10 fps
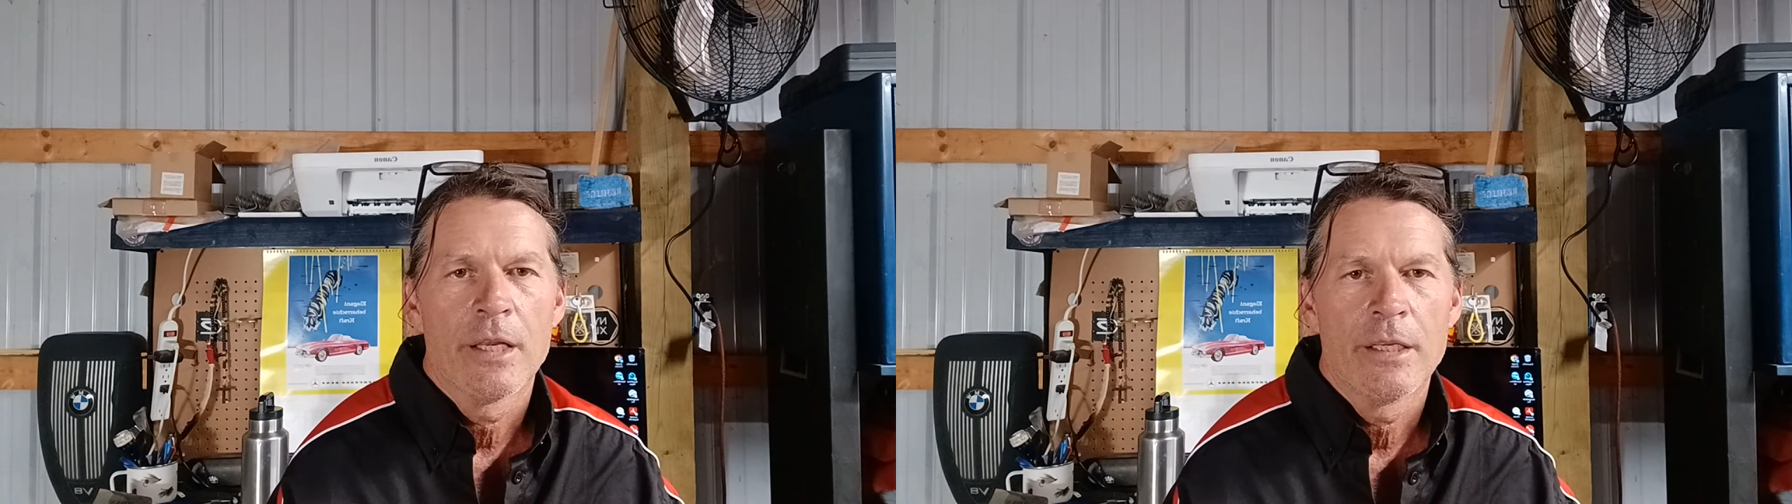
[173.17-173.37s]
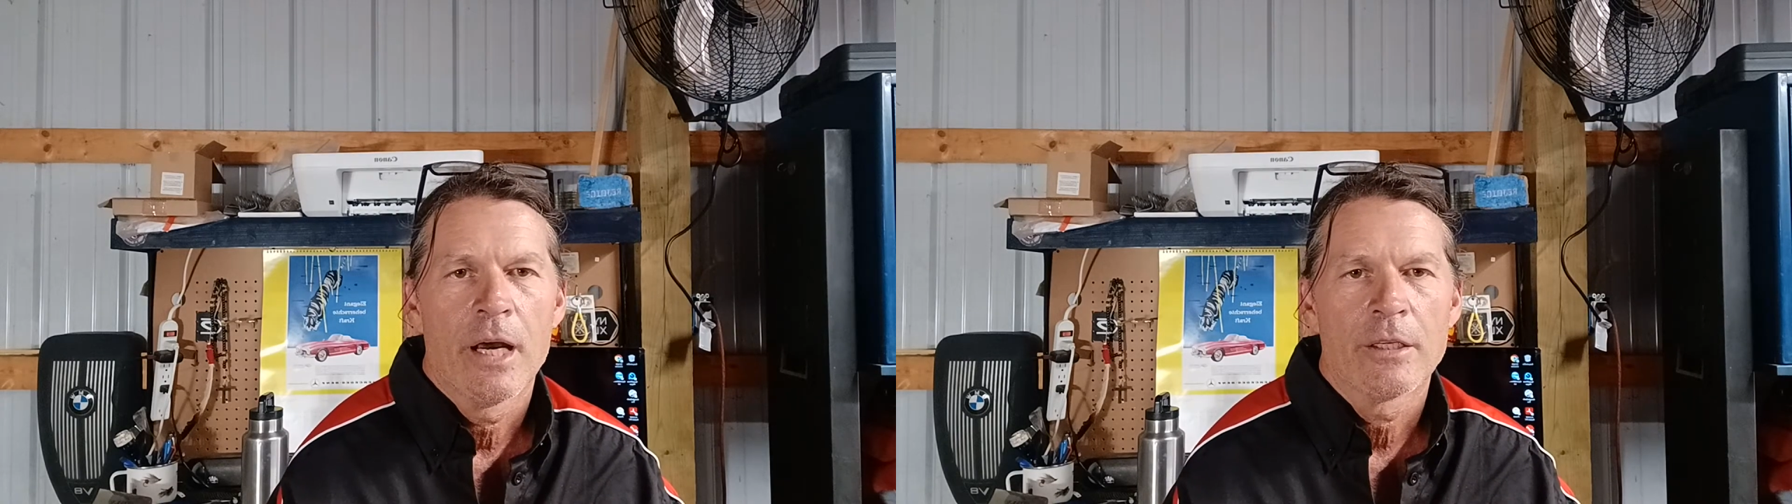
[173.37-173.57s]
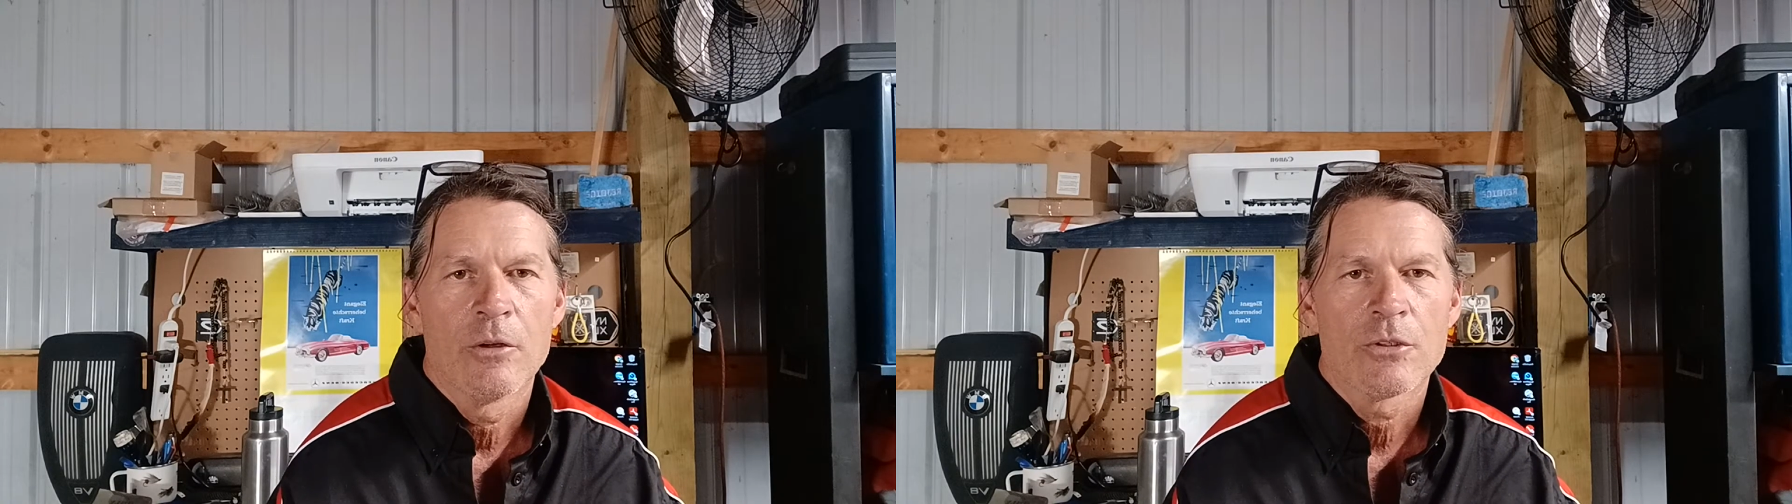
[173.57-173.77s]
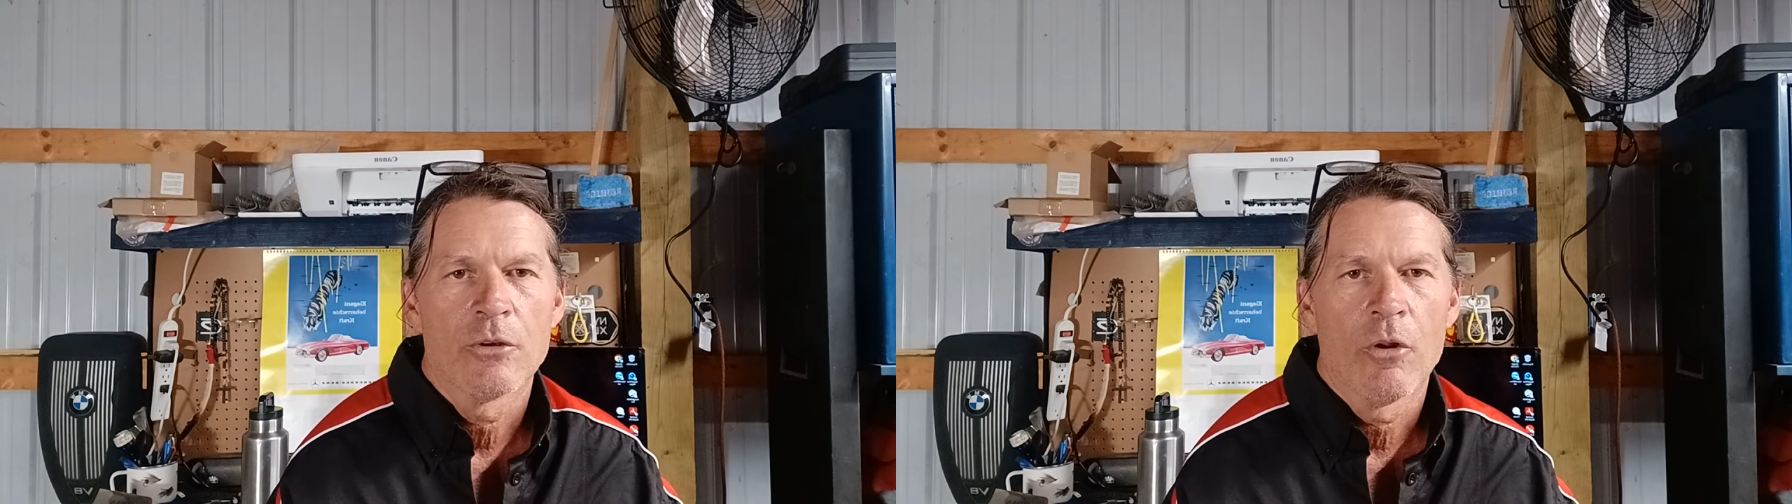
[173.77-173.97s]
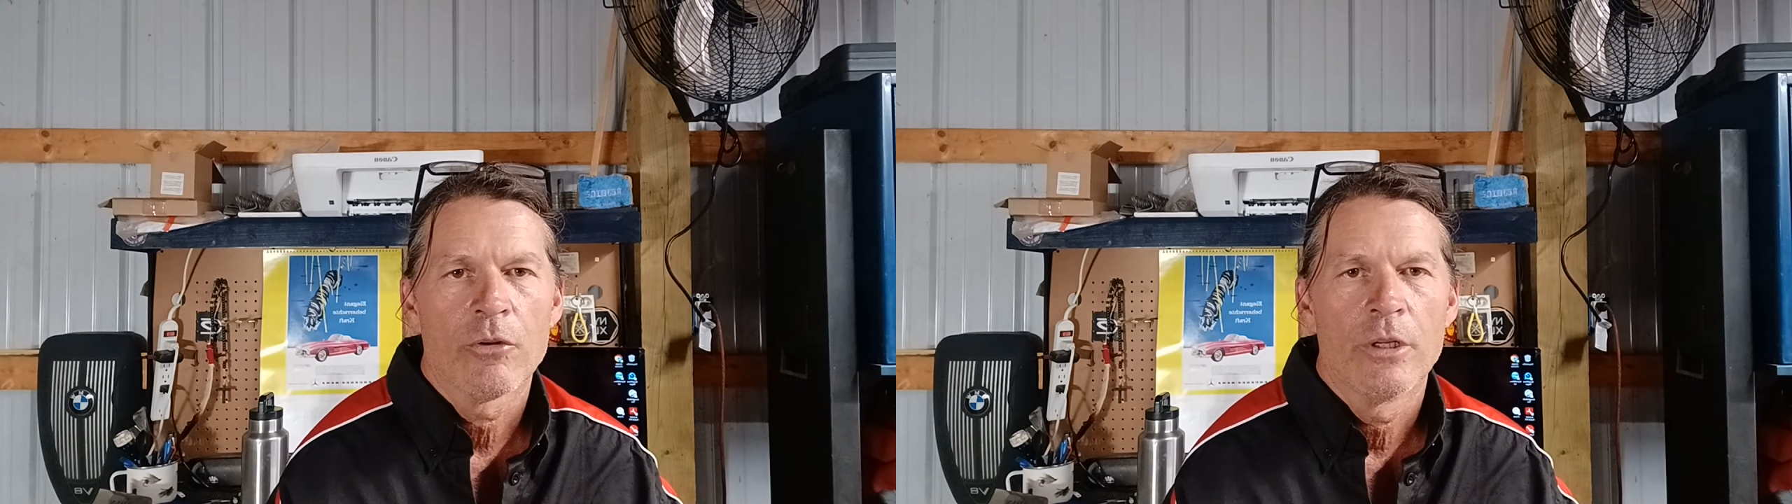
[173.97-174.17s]
diagnose an
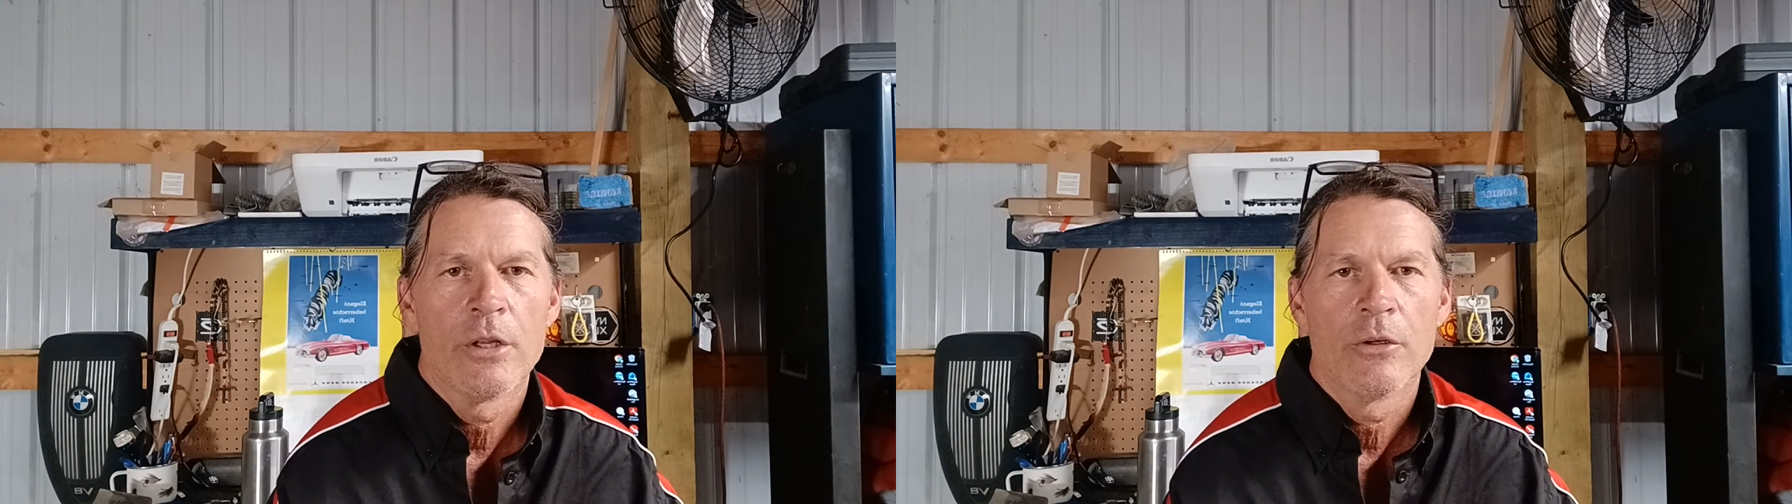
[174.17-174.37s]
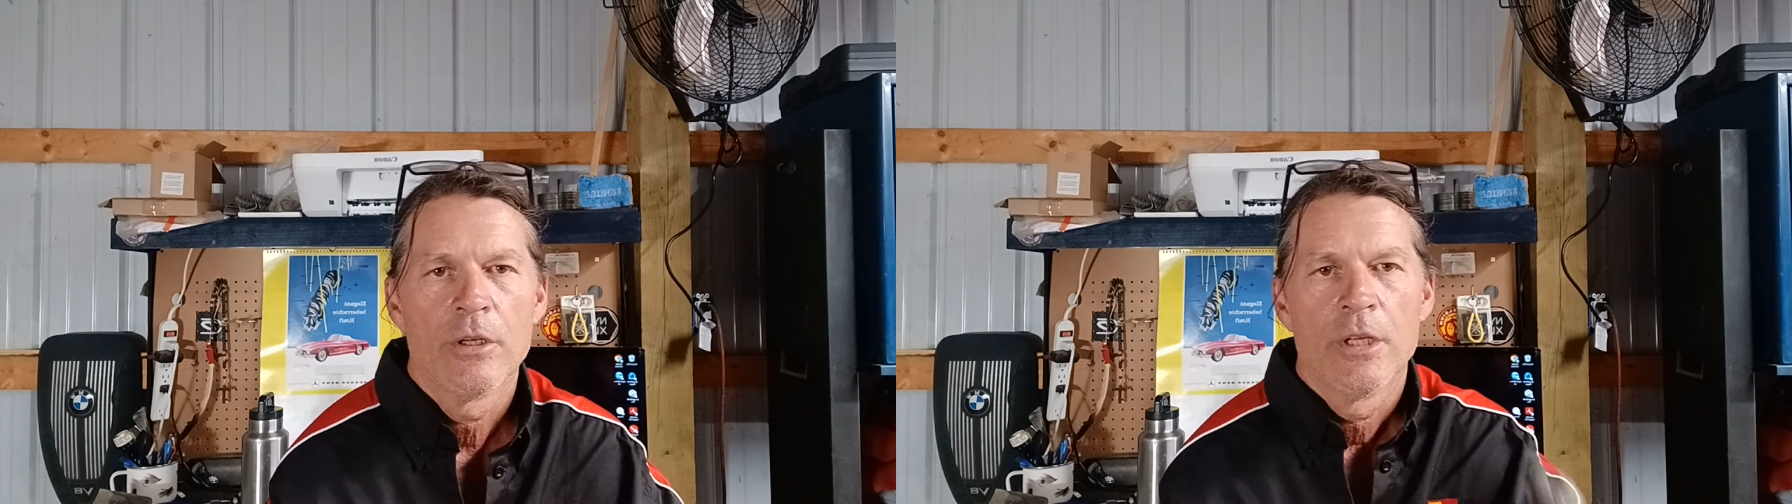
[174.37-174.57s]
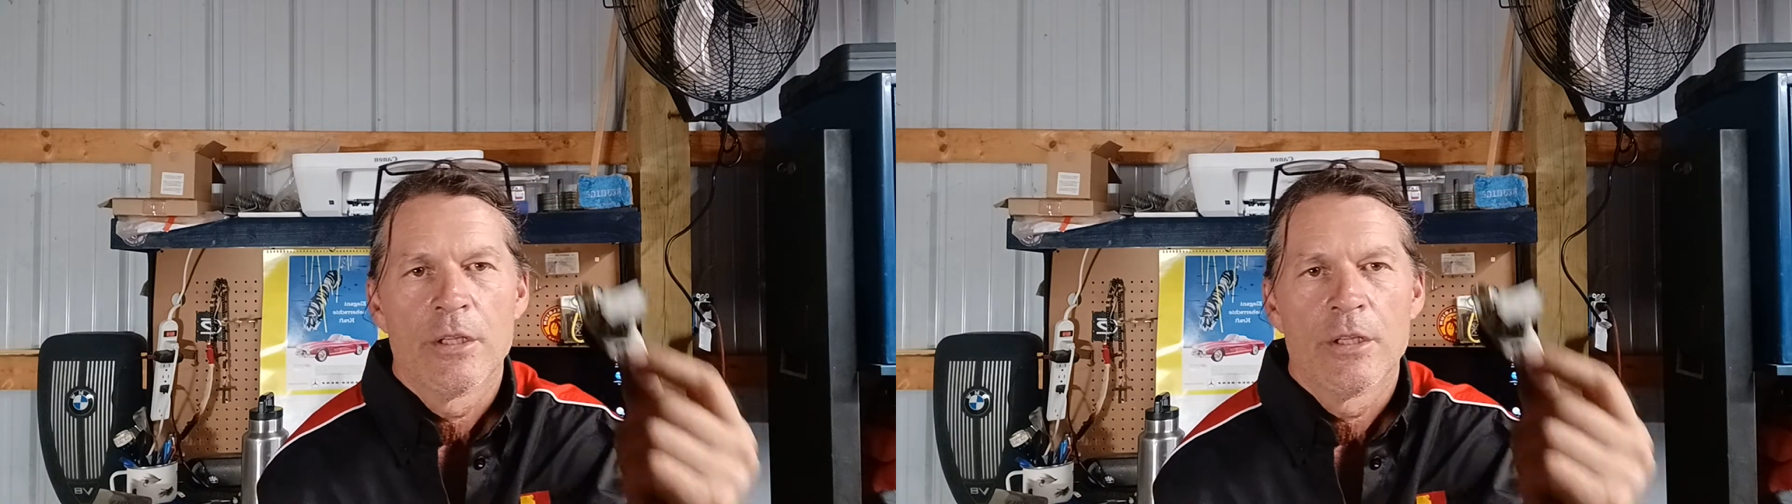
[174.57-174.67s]
alternator.